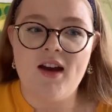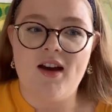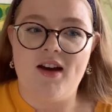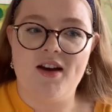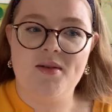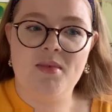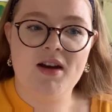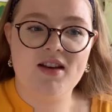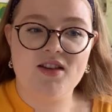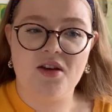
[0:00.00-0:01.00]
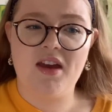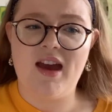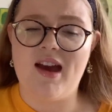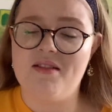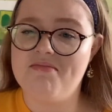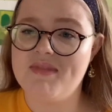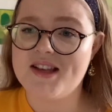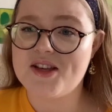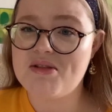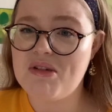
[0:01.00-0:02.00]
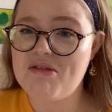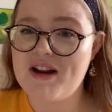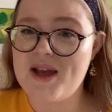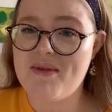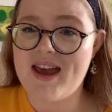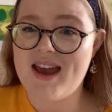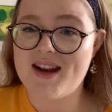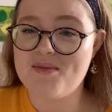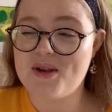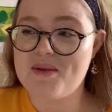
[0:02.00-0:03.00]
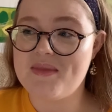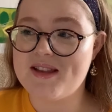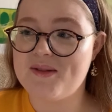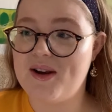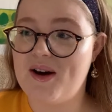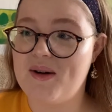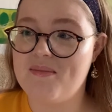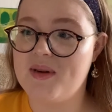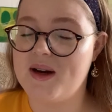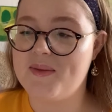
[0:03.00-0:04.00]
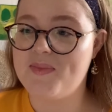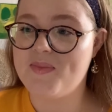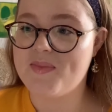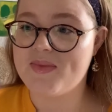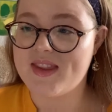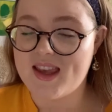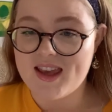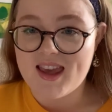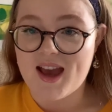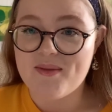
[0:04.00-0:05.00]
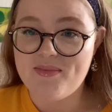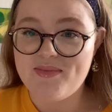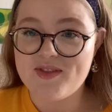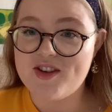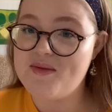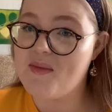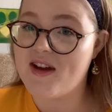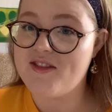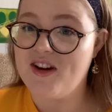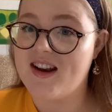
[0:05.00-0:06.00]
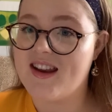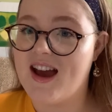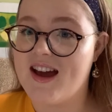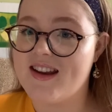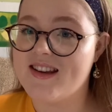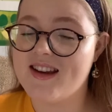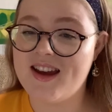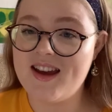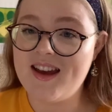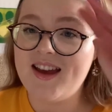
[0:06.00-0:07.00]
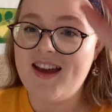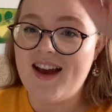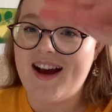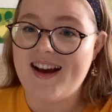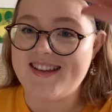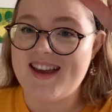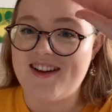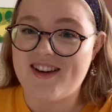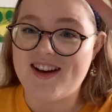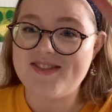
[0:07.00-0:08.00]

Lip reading: So yeah, it's going to be really weird. I'm going to miss her a lot, but yeah, she's my best friend, and hi Sarah.